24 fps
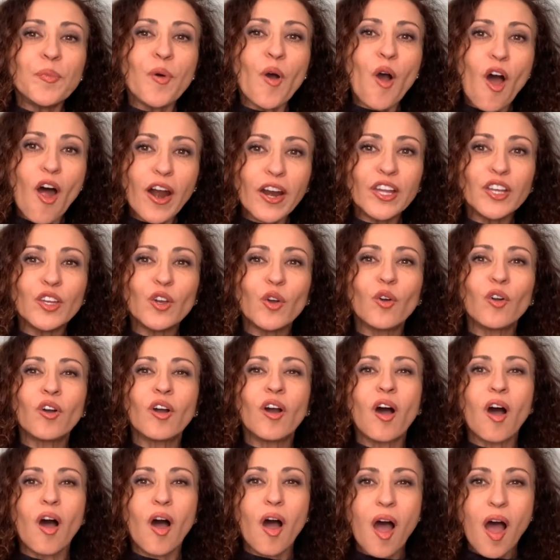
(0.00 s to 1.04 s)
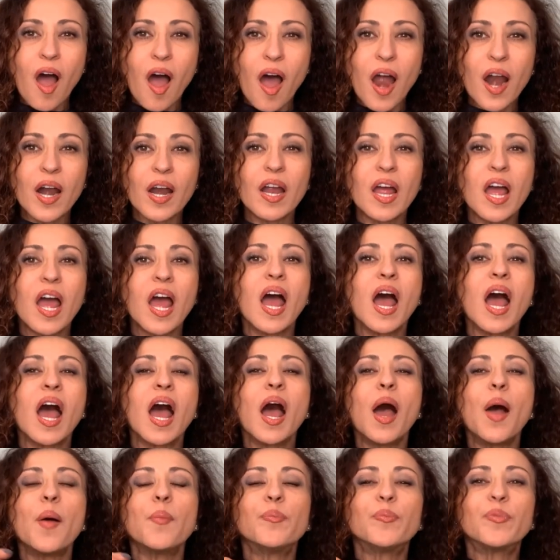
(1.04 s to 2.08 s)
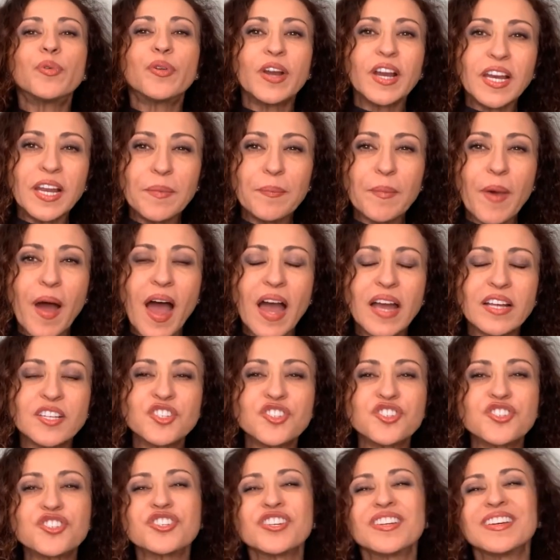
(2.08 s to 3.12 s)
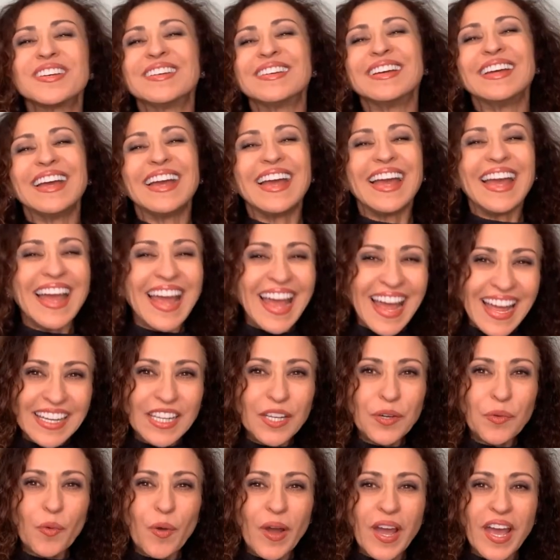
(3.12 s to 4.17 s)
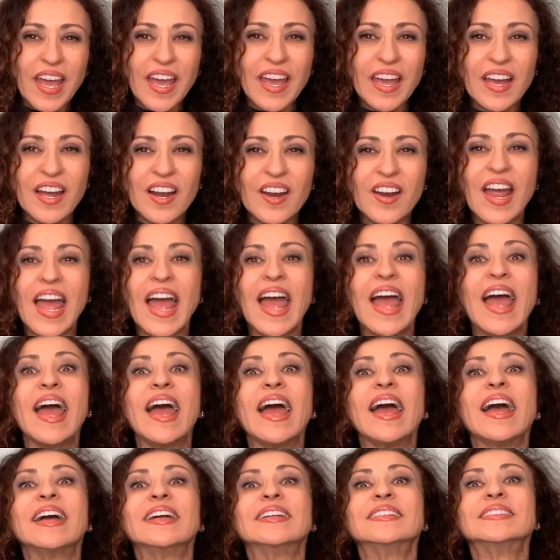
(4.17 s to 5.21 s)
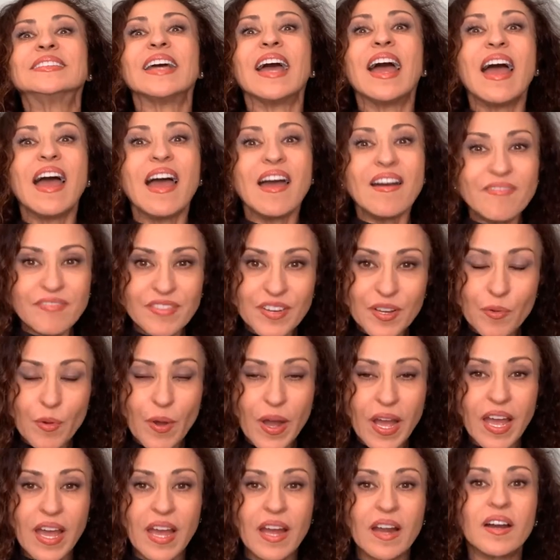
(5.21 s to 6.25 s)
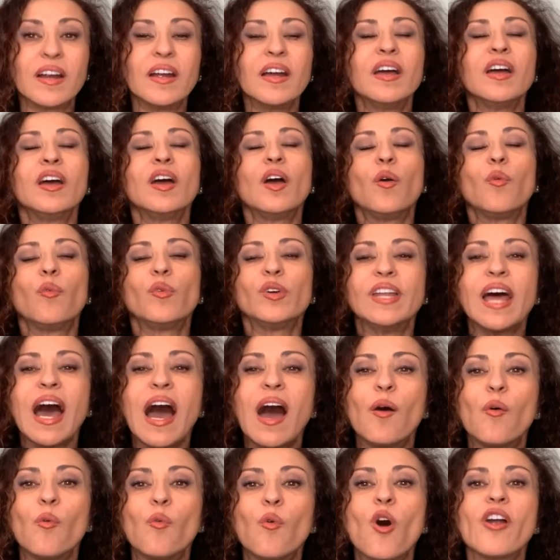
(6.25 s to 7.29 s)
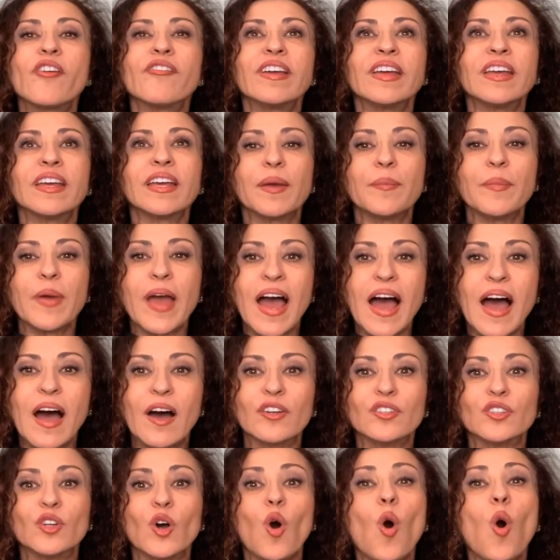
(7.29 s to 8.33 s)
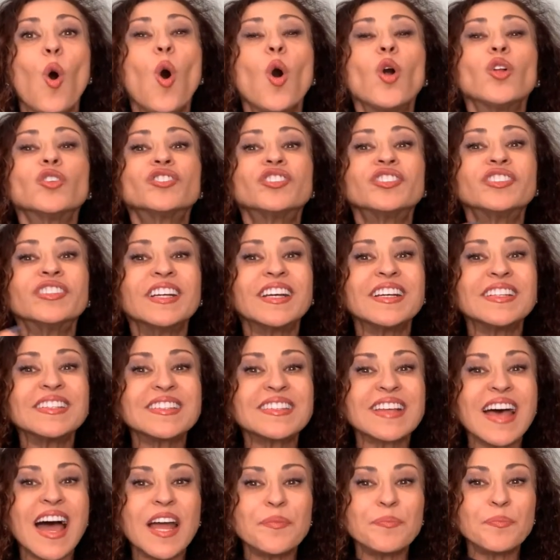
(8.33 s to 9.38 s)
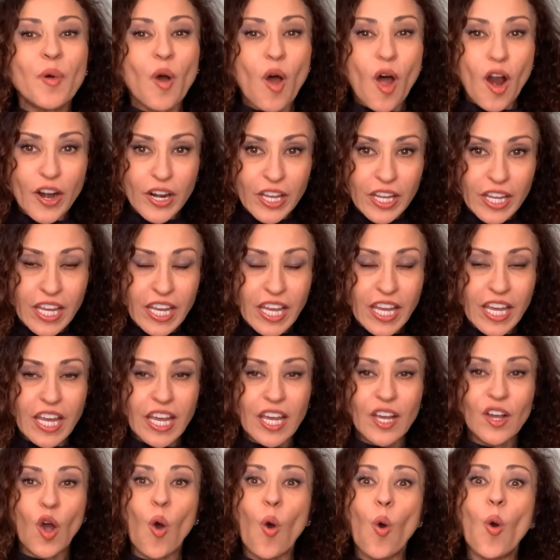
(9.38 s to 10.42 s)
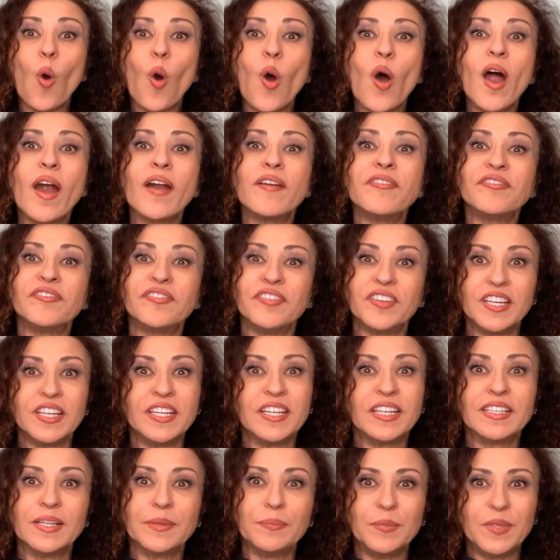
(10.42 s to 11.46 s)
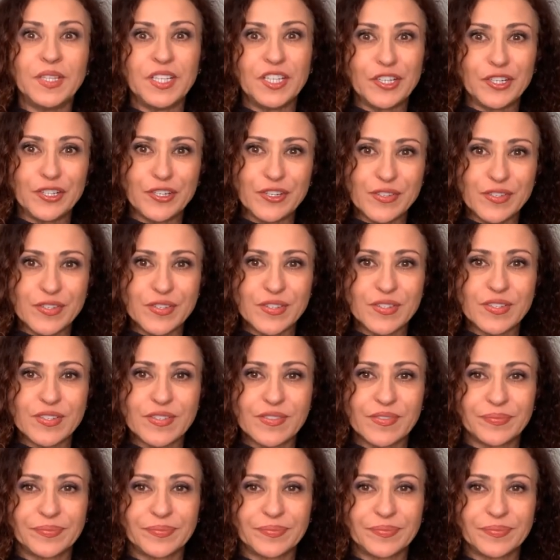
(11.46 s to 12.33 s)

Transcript: park your car pretty much anywhere and everywhere without worrying about alternate side parking or feeding the meters.